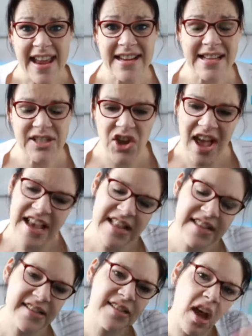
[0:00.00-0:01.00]
unless you
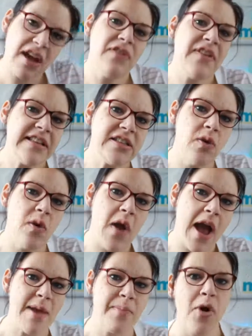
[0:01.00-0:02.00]
dive into
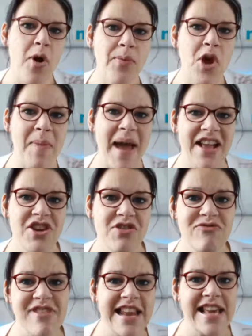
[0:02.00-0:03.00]
a problem and
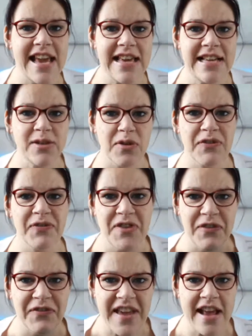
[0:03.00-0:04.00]
you really get
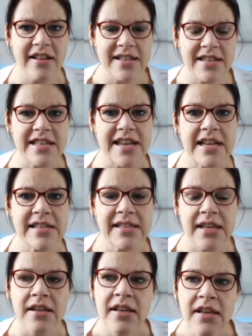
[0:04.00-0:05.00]
your feet under the
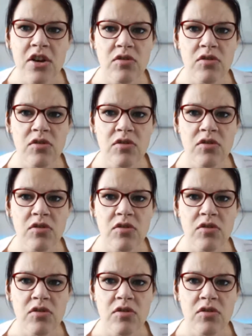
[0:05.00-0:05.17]
desk and